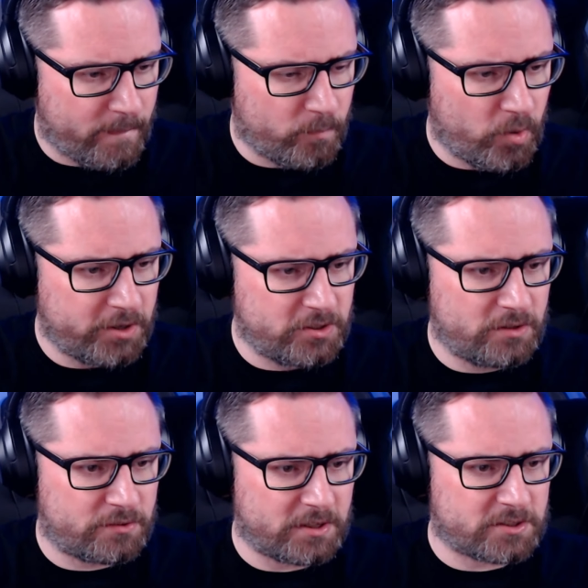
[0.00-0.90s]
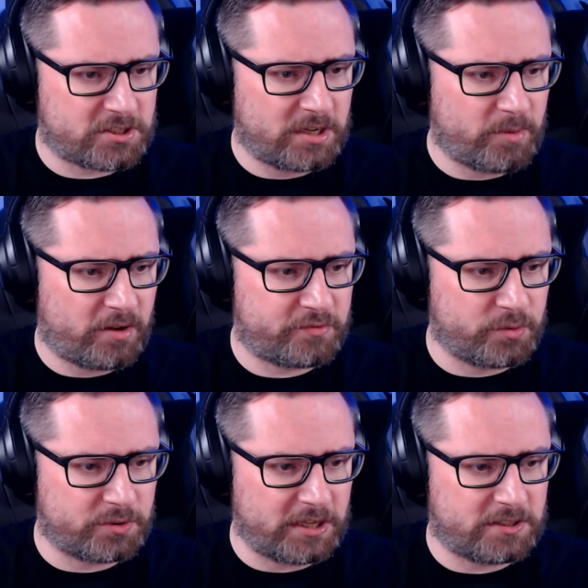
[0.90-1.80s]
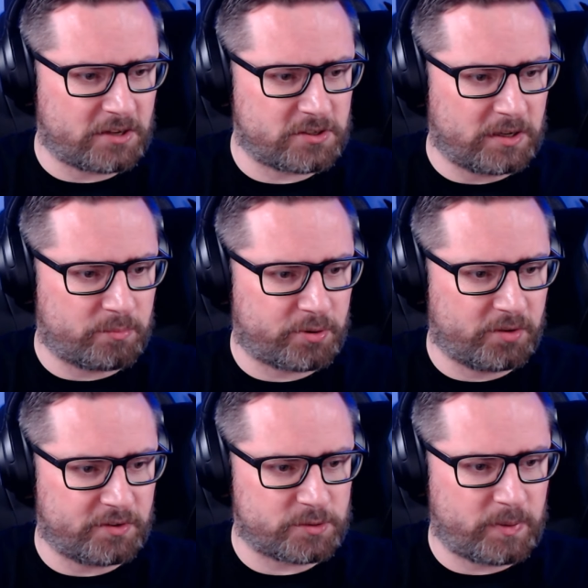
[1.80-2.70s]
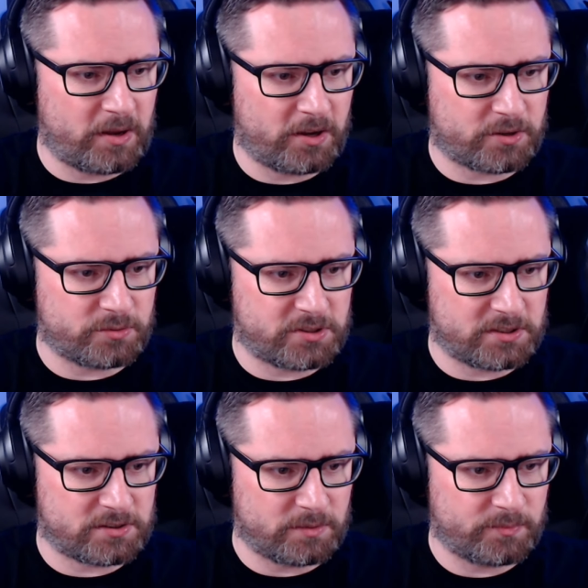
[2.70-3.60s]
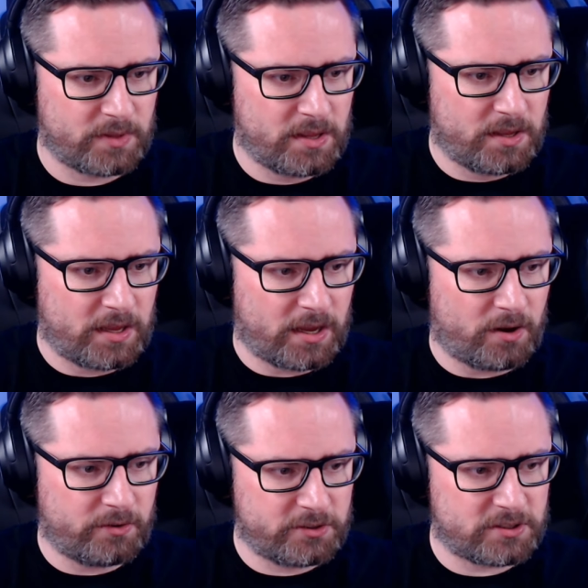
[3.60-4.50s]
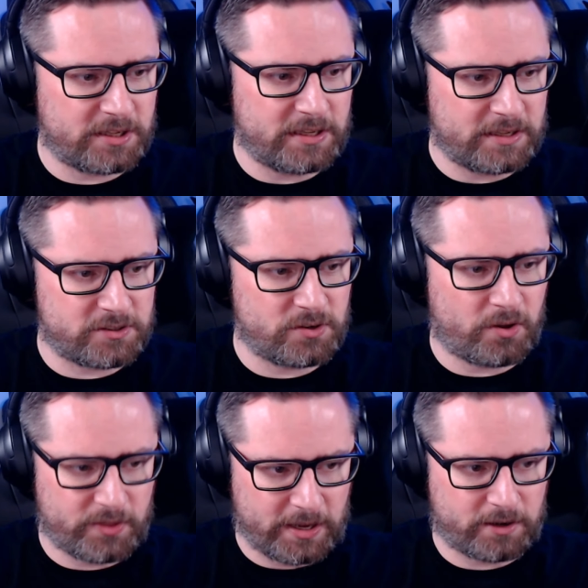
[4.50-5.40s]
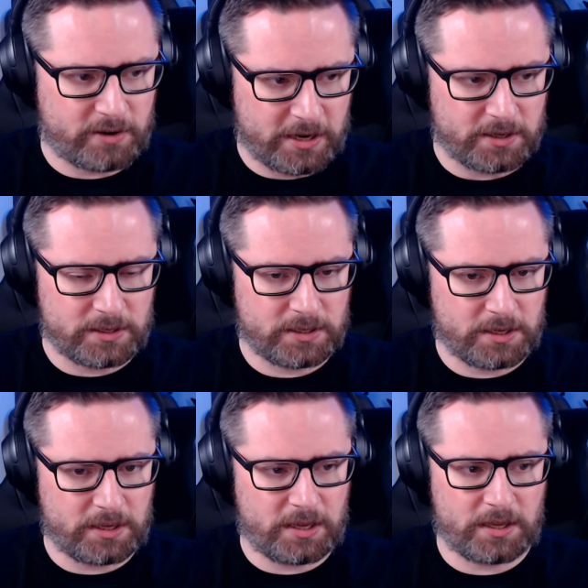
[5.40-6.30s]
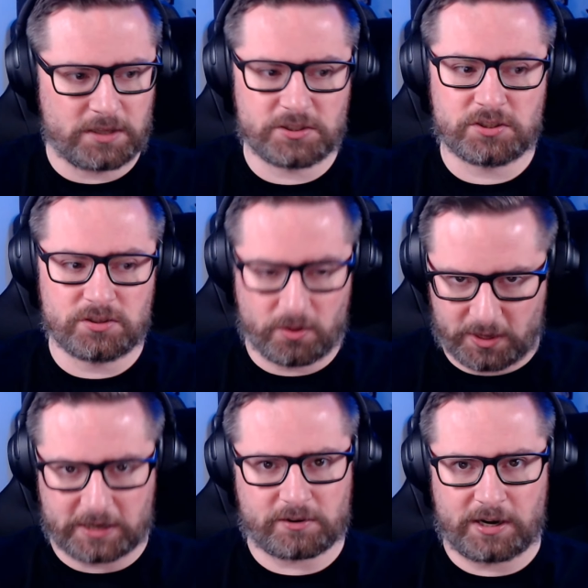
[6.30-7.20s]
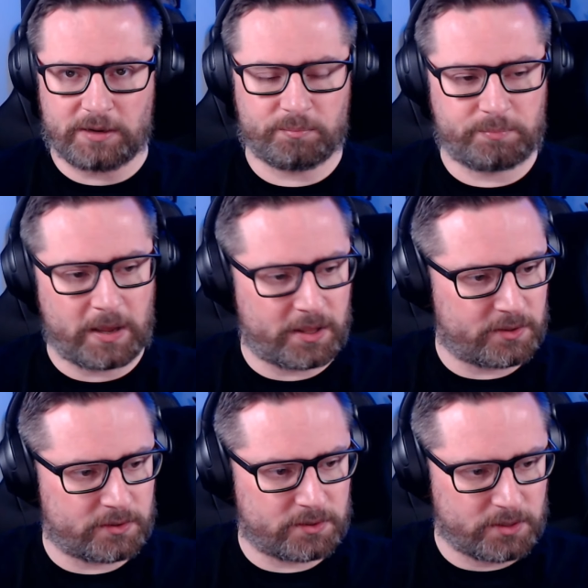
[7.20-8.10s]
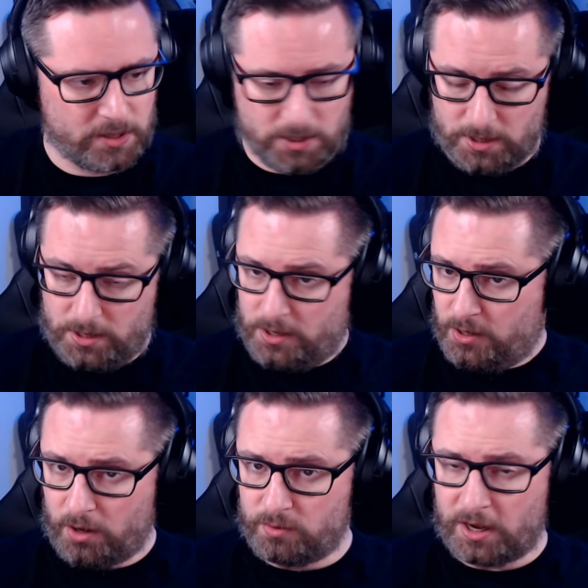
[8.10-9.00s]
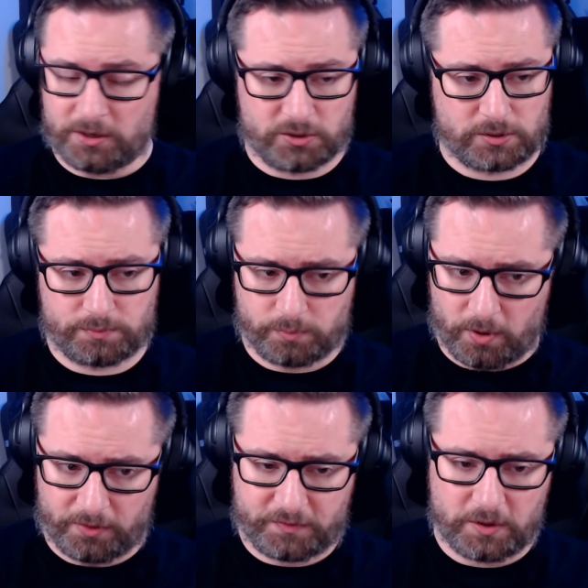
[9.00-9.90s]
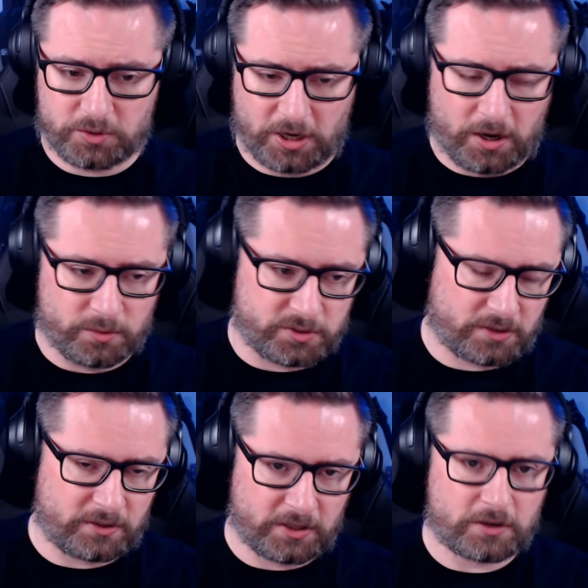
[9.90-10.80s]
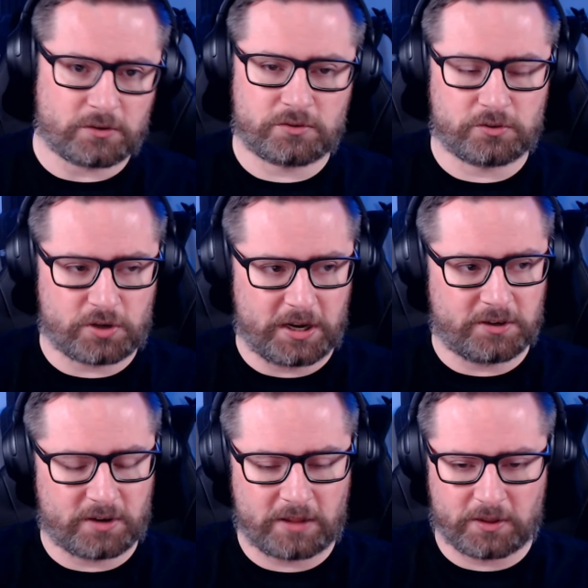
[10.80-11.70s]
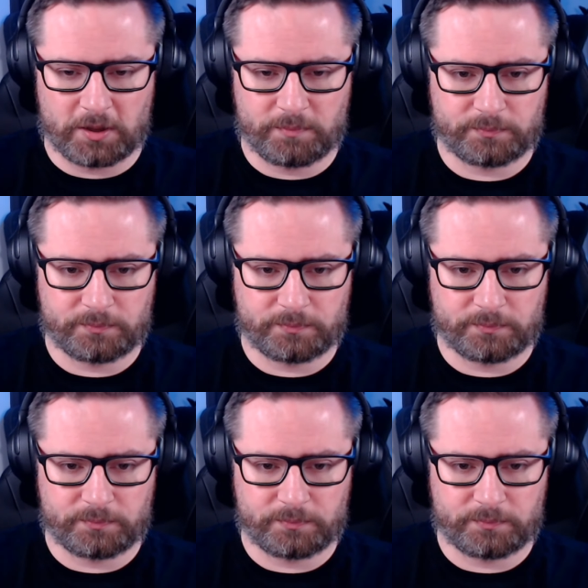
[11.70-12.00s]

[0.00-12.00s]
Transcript: Why do you think Cinema 4D doesn't improve its particle system? It honestly is not that great. It is not that great, but who knows what the future holds. I think they're concentrated on other